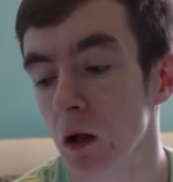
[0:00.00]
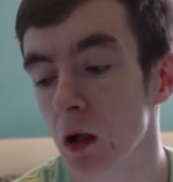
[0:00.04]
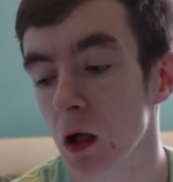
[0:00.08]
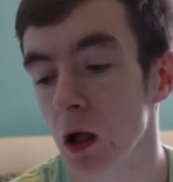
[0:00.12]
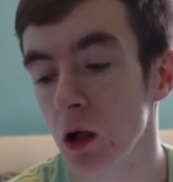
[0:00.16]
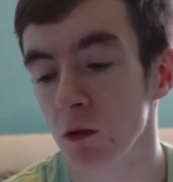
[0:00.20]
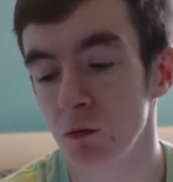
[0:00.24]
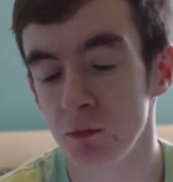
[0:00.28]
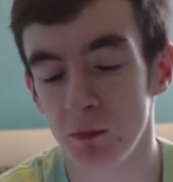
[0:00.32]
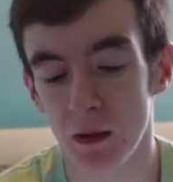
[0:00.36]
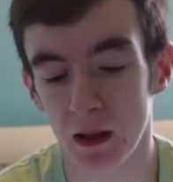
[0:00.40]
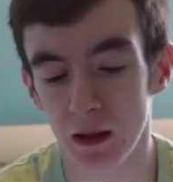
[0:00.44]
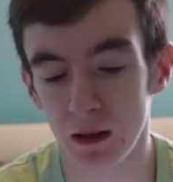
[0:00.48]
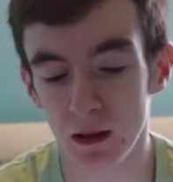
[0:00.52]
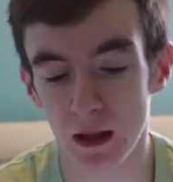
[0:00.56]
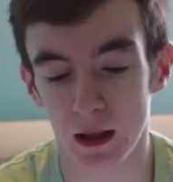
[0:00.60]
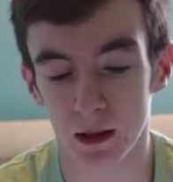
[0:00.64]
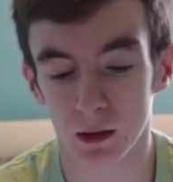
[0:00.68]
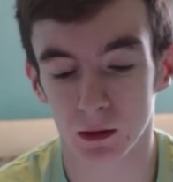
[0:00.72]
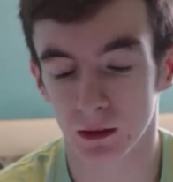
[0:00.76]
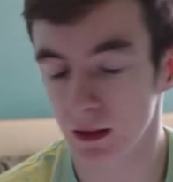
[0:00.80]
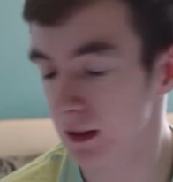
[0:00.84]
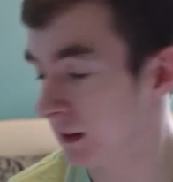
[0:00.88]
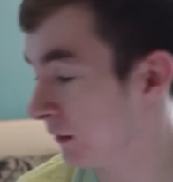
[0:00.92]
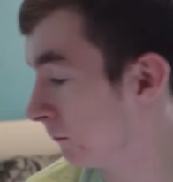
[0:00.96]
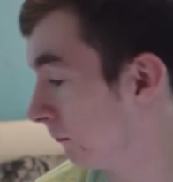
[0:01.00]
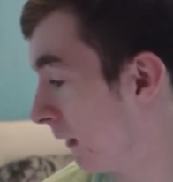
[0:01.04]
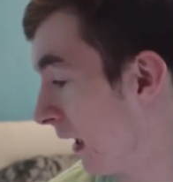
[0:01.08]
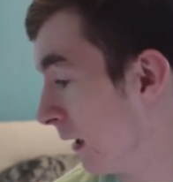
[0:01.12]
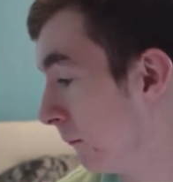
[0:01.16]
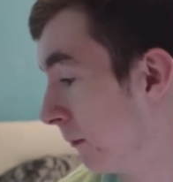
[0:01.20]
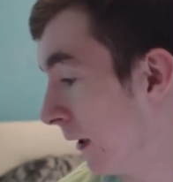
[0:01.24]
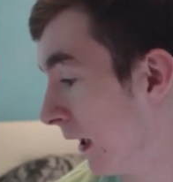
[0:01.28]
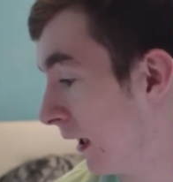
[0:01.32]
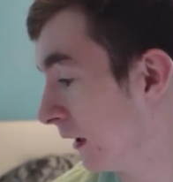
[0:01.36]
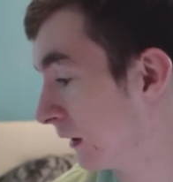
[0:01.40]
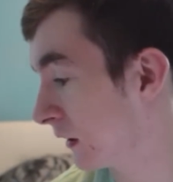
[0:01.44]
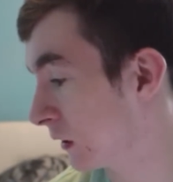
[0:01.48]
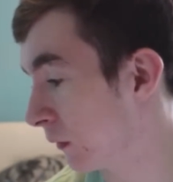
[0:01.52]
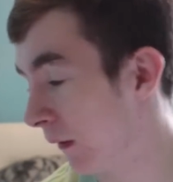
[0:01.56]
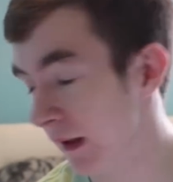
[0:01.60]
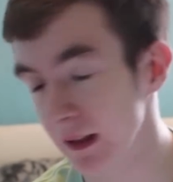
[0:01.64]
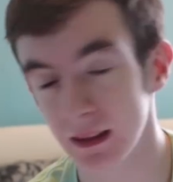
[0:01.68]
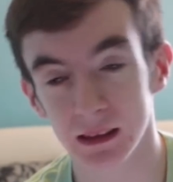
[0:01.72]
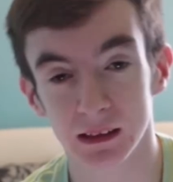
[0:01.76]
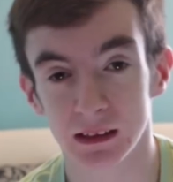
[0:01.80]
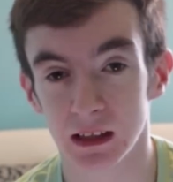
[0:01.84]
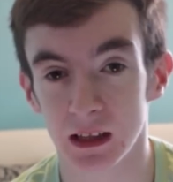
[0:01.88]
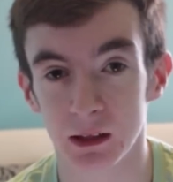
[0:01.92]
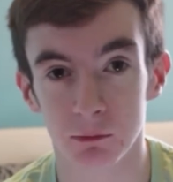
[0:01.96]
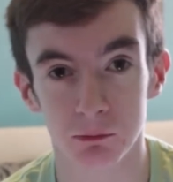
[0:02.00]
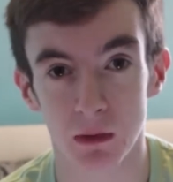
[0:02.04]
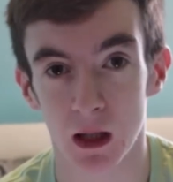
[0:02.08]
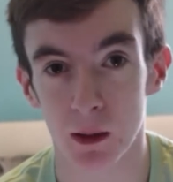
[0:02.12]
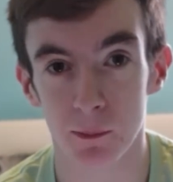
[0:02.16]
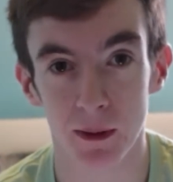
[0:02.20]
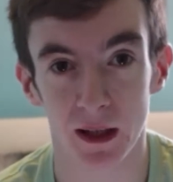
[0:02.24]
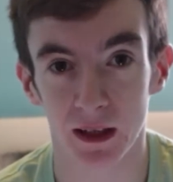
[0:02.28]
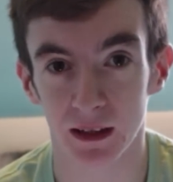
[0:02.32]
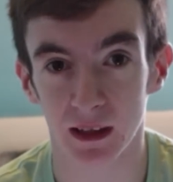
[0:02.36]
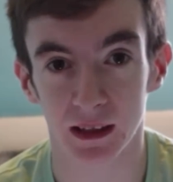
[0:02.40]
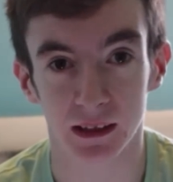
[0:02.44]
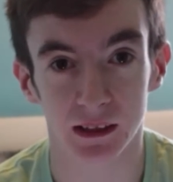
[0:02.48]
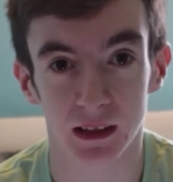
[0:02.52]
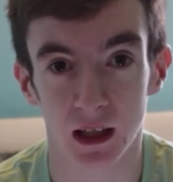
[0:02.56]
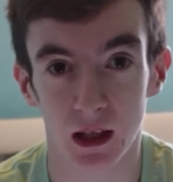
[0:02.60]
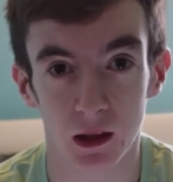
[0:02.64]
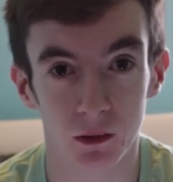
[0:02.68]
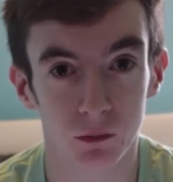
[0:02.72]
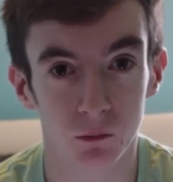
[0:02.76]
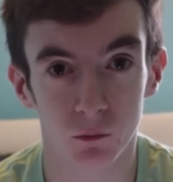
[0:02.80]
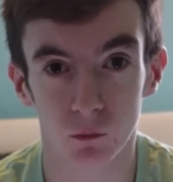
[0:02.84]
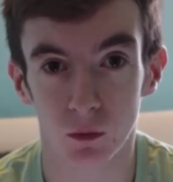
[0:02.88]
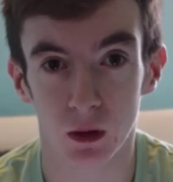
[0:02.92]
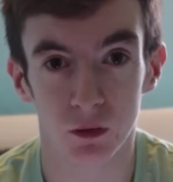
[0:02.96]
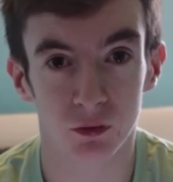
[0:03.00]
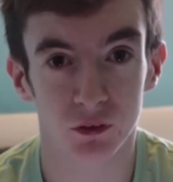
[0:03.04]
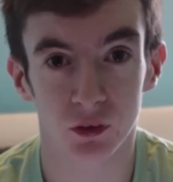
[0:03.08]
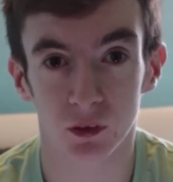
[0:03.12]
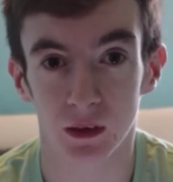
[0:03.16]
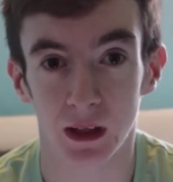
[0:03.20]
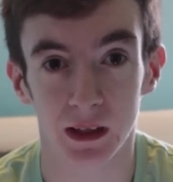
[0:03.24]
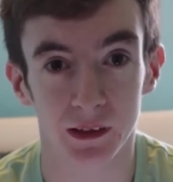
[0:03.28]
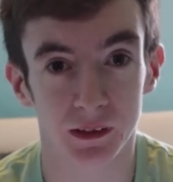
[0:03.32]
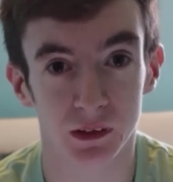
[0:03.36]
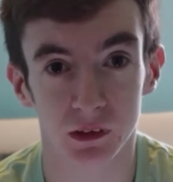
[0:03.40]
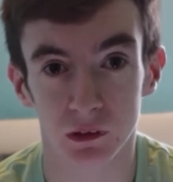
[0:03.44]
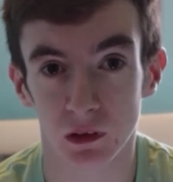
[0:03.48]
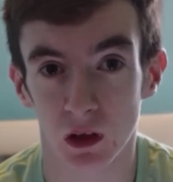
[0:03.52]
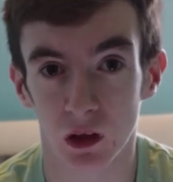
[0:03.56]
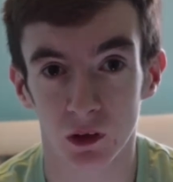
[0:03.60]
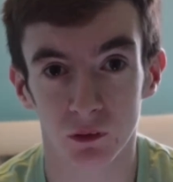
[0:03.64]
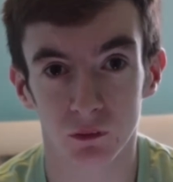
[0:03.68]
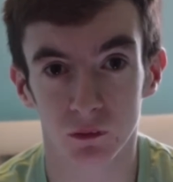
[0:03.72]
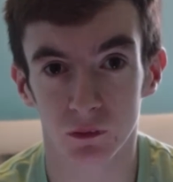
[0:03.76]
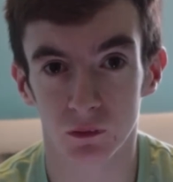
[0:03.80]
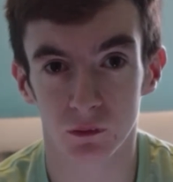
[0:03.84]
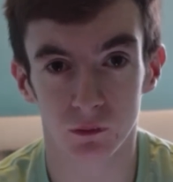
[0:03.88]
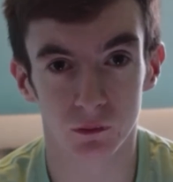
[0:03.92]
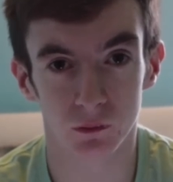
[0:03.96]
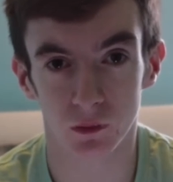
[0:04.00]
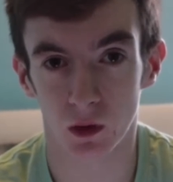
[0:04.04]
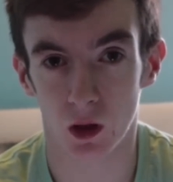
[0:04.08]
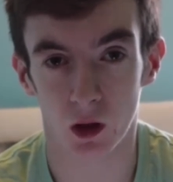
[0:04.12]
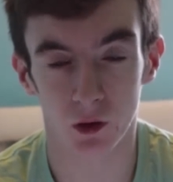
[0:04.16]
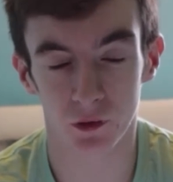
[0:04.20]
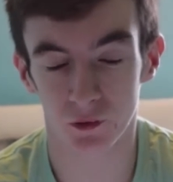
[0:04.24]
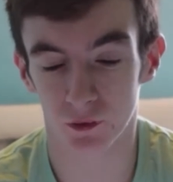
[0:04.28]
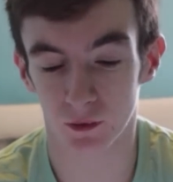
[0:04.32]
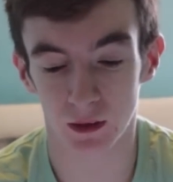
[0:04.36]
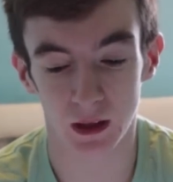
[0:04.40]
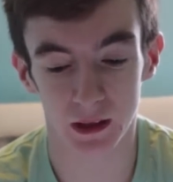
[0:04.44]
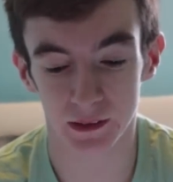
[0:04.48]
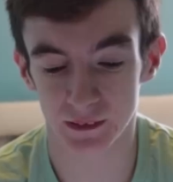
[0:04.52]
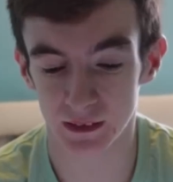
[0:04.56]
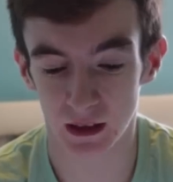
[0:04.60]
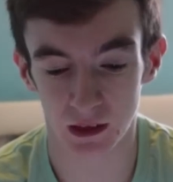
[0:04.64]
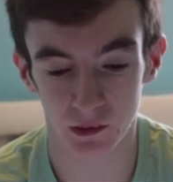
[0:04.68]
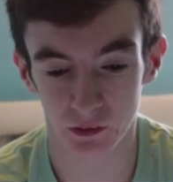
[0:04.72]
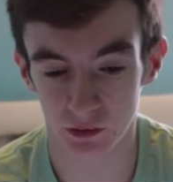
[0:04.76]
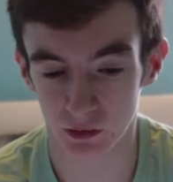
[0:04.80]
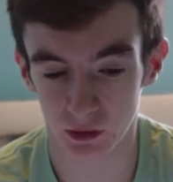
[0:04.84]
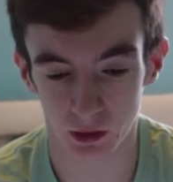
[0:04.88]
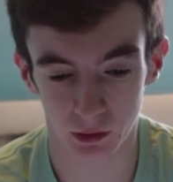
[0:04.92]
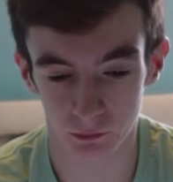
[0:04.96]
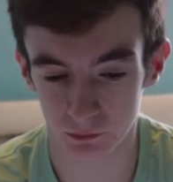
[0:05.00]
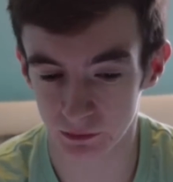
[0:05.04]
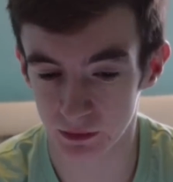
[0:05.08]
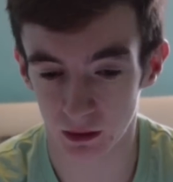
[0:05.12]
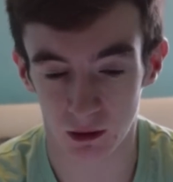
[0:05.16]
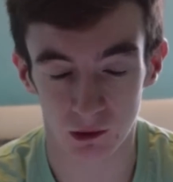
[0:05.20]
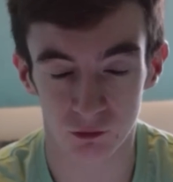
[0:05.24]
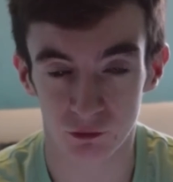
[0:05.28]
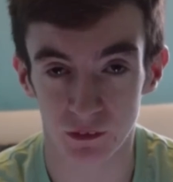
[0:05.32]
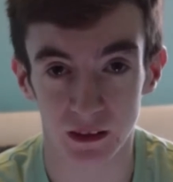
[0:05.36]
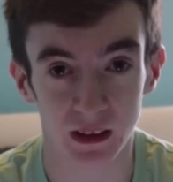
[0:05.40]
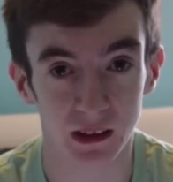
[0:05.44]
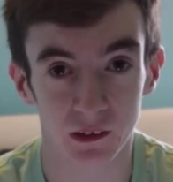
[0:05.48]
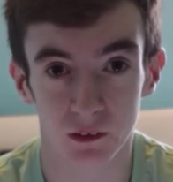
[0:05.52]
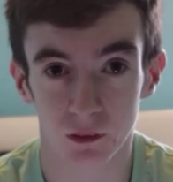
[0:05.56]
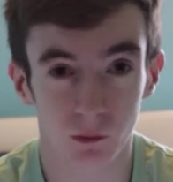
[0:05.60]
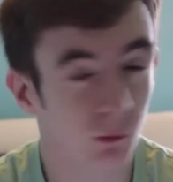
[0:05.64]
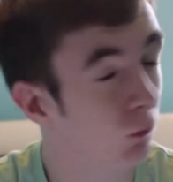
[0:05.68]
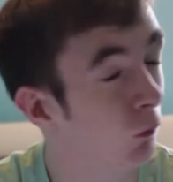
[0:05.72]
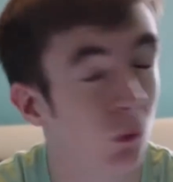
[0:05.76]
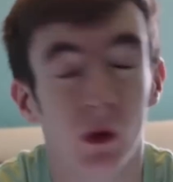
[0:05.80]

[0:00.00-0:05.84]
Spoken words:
I've been like, this is my bed, so I can sleep in my bed like that, with Tourette's or not Tourette's, I'll fade.